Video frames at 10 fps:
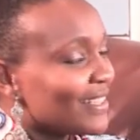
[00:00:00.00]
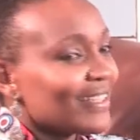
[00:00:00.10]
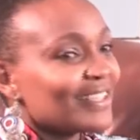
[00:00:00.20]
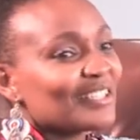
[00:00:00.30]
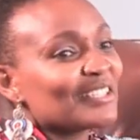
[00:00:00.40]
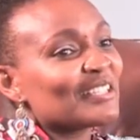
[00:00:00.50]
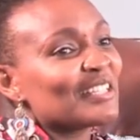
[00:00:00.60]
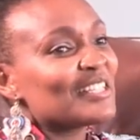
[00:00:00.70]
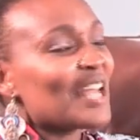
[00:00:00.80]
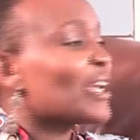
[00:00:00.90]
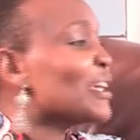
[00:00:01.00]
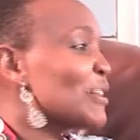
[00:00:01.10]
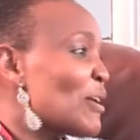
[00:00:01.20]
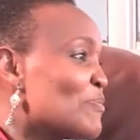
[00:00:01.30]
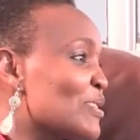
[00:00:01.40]
That I
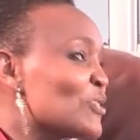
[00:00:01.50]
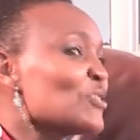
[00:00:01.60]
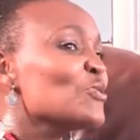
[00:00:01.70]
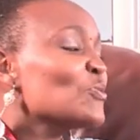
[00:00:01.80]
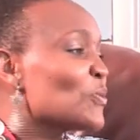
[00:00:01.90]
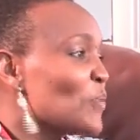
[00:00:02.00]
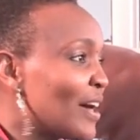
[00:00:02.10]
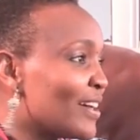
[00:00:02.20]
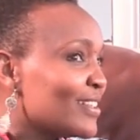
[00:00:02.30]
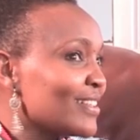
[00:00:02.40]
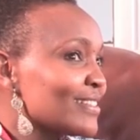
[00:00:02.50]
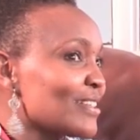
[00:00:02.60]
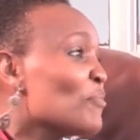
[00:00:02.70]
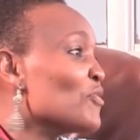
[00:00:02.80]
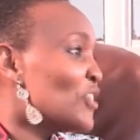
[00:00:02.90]
can come and, you know, we were
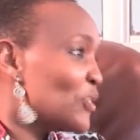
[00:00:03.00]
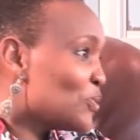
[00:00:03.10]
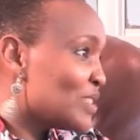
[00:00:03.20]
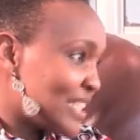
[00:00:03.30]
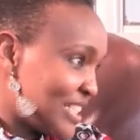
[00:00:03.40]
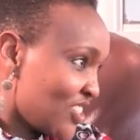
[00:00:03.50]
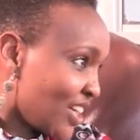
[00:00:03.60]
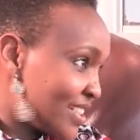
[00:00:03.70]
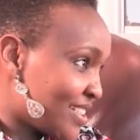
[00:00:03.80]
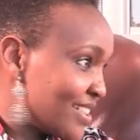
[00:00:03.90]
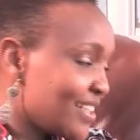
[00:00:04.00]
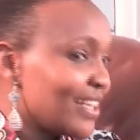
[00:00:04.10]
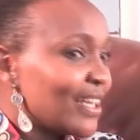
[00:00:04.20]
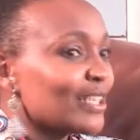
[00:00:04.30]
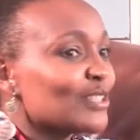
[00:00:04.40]
some of the youths in the church.
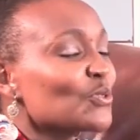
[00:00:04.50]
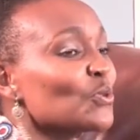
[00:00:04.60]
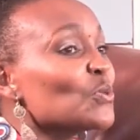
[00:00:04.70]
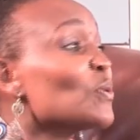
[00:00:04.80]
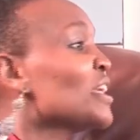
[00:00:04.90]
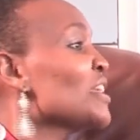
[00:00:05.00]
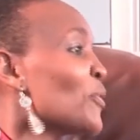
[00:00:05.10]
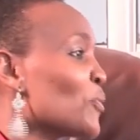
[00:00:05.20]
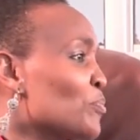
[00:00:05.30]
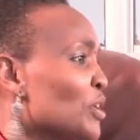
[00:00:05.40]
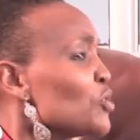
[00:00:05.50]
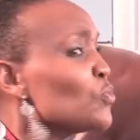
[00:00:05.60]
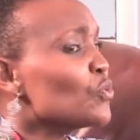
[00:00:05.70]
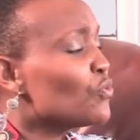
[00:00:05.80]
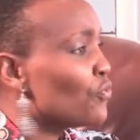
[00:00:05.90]
And so we were in Nairobi, and you
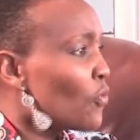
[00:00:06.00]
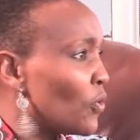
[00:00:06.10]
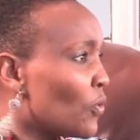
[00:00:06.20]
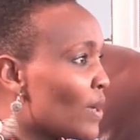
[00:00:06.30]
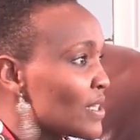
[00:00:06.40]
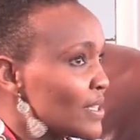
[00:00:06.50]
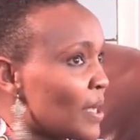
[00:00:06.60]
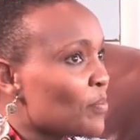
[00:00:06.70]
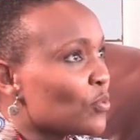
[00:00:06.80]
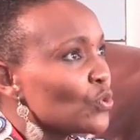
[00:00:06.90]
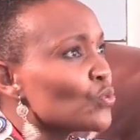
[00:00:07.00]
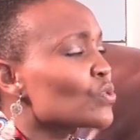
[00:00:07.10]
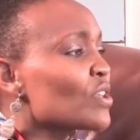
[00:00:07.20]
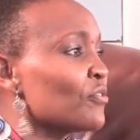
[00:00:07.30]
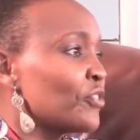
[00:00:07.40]
would follow us up, which
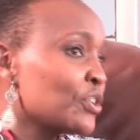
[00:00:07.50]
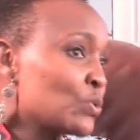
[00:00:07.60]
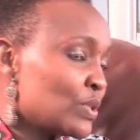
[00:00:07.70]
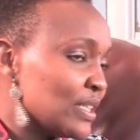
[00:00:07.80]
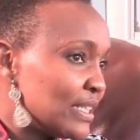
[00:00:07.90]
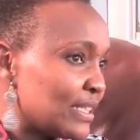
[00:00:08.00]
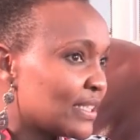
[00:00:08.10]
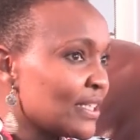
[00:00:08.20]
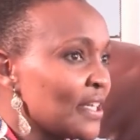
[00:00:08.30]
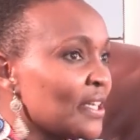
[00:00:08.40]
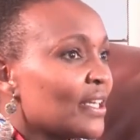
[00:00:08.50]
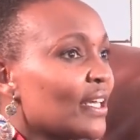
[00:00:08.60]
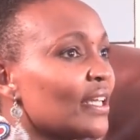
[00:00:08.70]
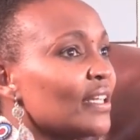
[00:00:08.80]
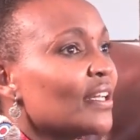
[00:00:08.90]
was a very good thing.
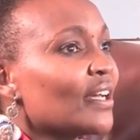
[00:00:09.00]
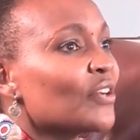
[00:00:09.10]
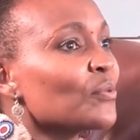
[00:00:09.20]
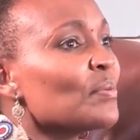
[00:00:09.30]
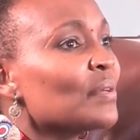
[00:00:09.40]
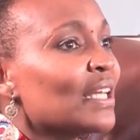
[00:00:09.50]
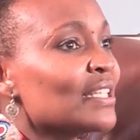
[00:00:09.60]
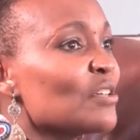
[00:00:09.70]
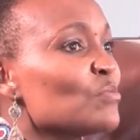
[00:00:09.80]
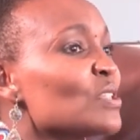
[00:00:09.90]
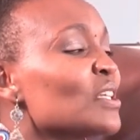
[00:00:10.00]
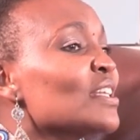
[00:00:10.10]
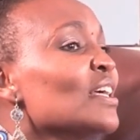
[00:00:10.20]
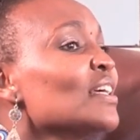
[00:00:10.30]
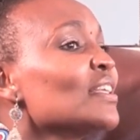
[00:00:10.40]
And I remember that time you
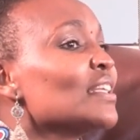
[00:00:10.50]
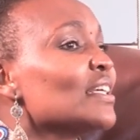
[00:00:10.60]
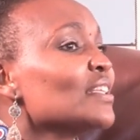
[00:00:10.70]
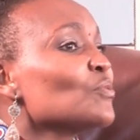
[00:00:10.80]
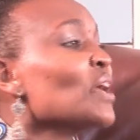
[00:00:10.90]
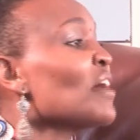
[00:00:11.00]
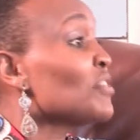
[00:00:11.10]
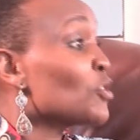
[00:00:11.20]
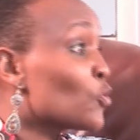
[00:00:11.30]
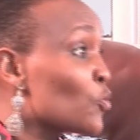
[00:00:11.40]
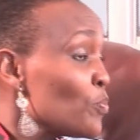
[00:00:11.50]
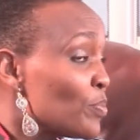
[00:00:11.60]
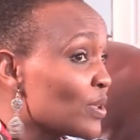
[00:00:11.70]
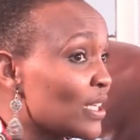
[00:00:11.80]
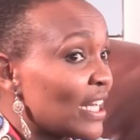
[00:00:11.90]
said, we have a
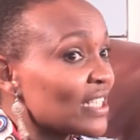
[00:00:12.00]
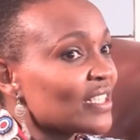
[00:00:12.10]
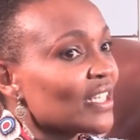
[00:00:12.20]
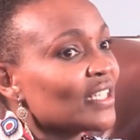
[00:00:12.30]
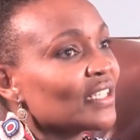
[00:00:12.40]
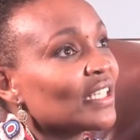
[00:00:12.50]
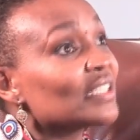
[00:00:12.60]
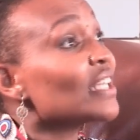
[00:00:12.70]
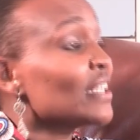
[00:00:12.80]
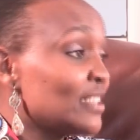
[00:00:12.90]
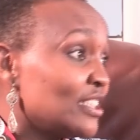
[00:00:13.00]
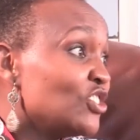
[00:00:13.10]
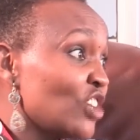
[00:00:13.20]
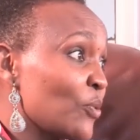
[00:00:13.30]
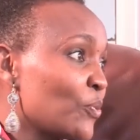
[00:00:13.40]
group that started
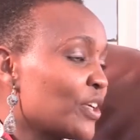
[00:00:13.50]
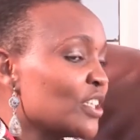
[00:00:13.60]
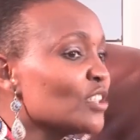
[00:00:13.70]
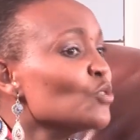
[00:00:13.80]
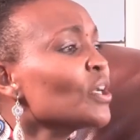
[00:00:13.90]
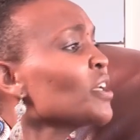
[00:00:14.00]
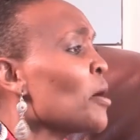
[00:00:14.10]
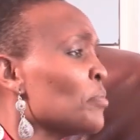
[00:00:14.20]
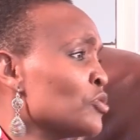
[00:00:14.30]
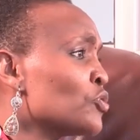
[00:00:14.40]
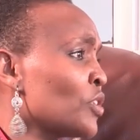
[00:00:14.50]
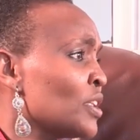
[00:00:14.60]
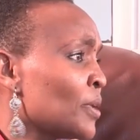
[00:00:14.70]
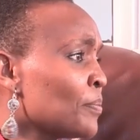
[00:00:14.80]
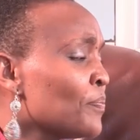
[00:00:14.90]
in January, and you can come and
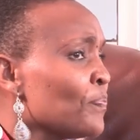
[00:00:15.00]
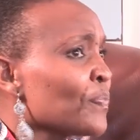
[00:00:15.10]
join them.